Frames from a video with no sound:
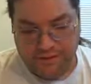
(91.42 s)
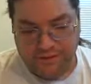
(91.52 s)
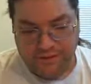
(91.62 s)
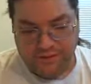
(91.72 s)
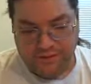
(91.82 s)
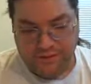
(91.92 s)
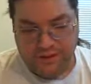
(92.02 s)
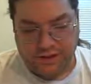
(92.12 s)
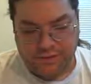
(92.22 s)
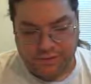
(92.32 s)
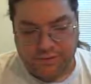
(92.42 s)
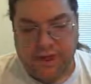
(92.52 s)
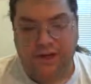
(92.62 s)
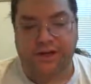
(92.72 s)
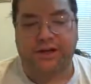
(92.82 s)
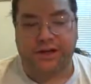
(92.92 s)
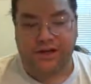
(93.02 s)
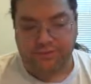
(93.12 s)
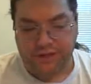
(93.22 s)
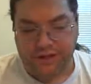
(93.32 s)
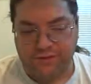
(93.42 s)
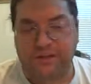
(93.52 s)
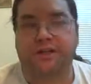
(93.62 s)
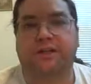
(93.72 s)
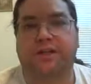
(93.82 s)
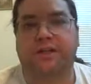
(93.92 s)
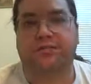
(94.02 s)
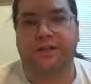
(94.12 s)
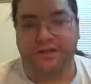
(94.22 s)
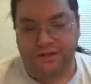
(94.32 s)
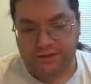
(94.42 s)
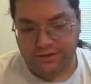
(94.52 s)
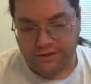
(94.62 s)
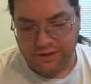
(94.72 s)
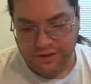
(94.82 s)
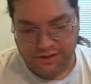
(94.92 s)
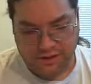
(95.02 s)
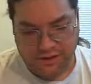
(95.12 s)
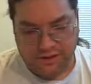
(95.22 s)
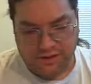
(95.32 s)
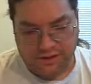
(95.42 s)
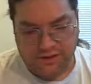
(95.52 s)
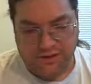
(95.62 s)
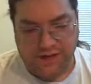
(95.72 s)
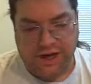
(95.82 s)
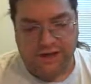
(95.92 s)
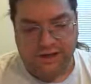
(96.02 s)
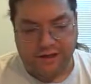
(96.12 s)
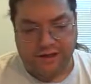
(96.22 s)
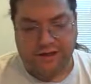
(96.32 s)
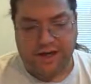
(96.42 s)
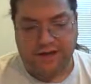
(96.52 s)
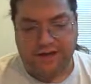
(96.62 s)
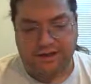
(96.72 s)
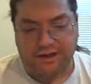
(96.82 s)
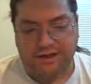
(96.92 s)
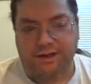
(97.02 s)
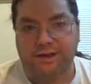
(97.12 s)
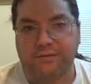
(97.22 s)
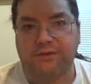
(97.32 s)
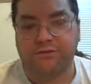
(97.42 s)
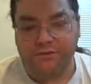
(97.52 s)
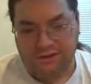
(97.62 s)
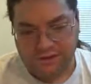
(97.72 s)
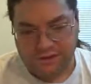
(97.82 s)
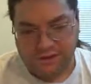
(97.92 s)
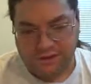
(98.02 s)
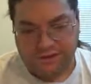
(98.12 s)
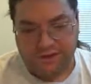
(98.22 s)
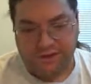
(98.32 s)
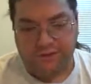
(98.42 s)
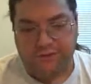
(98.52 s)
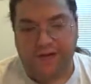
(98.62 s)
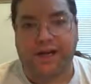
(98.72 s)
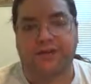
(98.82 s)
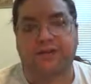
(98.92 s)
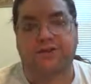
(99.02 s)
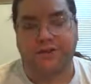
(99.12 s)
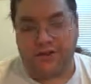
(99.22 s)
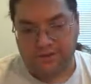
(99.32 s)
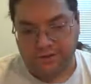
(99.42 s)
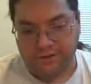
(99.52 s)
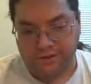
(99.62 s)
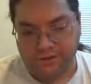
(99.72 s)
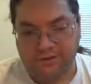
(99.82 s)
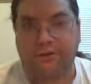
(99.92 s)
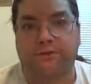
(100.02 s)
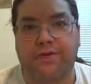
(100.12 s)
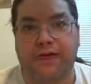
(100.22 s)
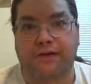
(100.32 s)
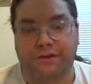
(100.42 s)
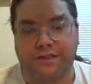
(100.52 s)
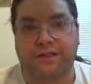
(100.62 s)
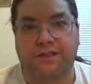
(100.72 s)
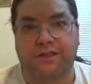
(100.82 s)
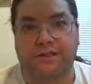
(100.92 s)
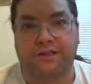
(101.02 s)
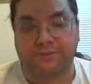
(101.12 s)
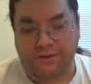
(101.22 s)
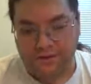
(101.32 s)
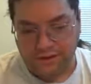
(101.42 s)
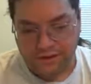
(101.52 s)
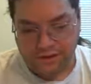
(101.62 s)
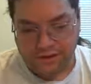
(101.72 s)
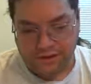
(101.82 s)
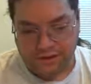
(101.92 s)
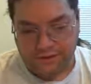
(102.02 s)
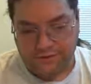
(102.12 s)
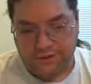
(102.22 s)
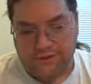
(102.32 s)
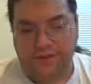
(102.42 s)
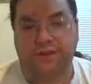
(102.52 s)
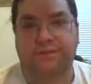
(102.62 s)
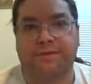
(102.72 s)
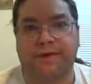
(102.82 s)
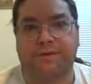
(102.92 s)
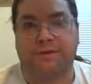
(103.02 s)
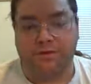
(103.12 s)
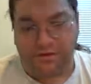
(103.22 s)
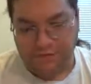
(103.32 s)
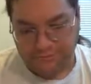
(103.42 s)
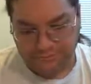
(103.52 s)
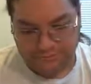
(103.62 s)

They use uh, proprietary EMG muscle activity sensors, uh, nine, a 9-axis IMU containing 3-axis gyroscope, 3-axis accelerometer, and 3-axis magnetometer.